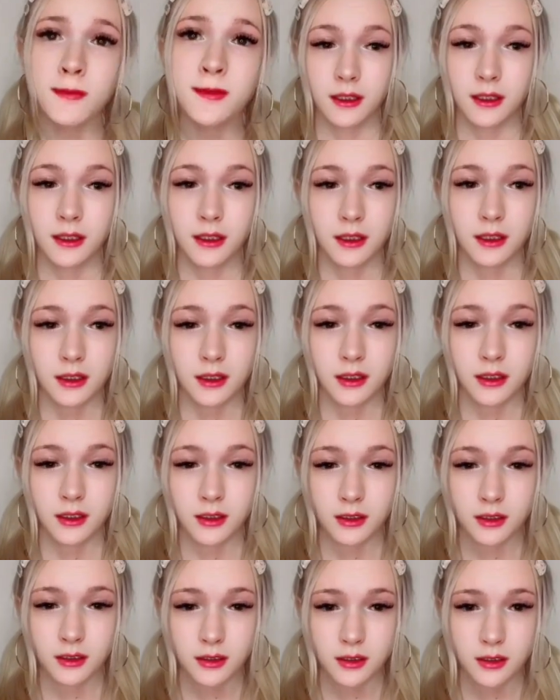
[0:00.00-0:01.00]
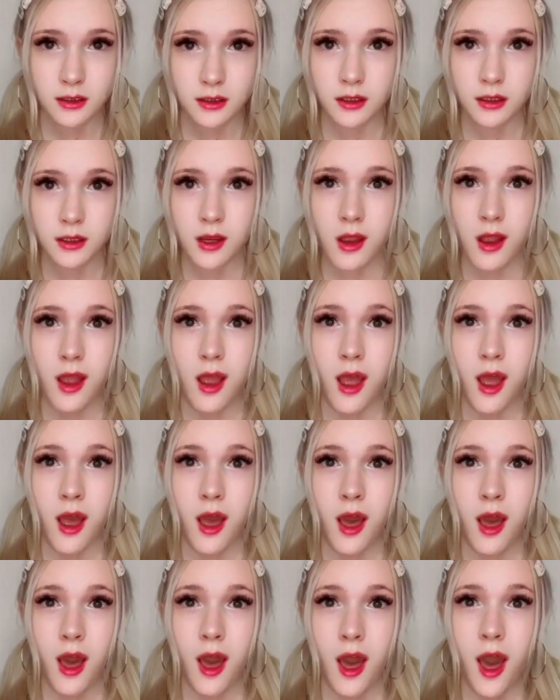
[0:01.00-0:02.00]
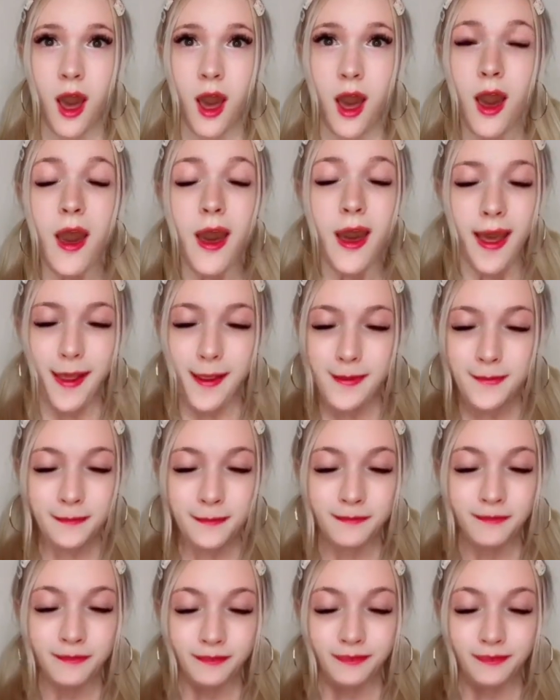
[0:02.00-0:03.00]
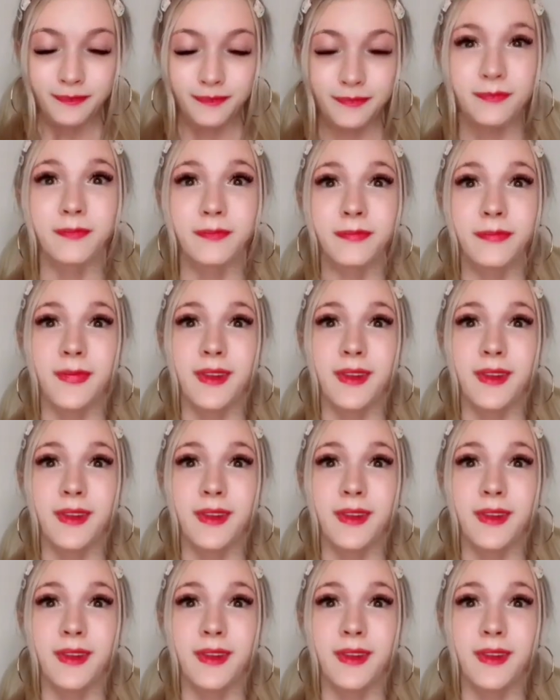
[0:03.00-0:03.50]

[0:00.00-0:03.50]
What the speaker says: Touch, you can send to your soulmate, and he can send you any object he touches.